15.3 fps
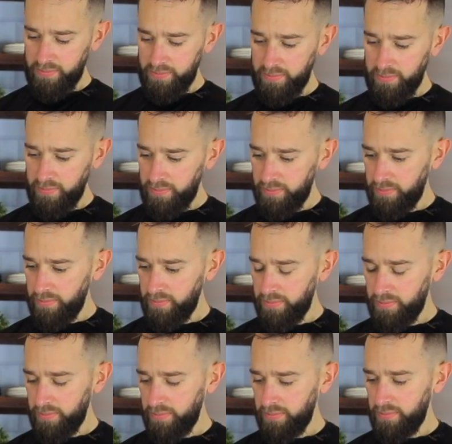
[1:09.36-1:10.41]

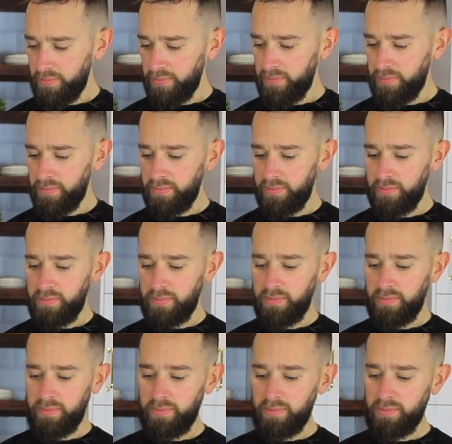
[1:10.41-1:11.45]

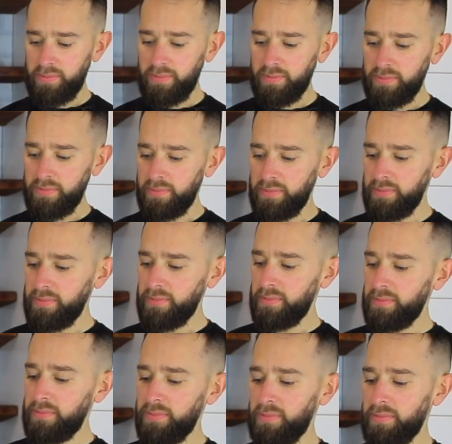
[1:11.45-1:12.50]

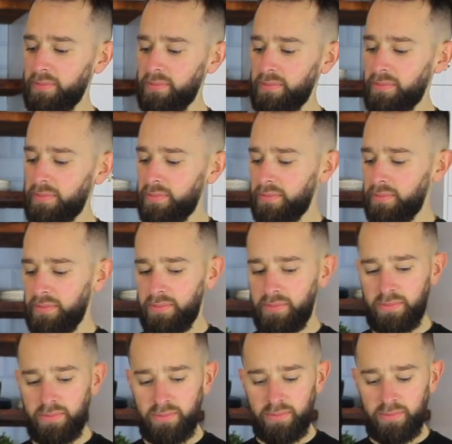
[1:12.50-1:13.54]

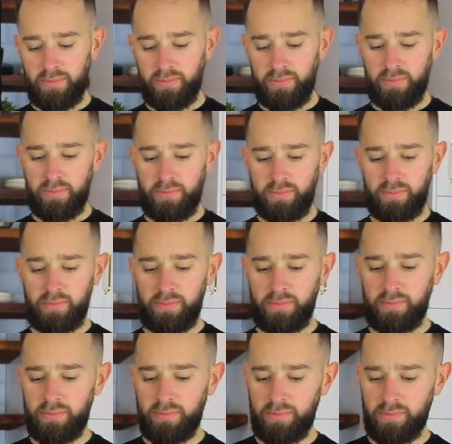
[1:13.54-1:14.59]

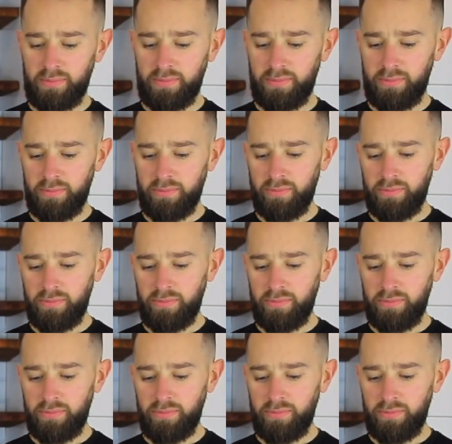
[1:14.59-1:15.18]
This person isn't speaking.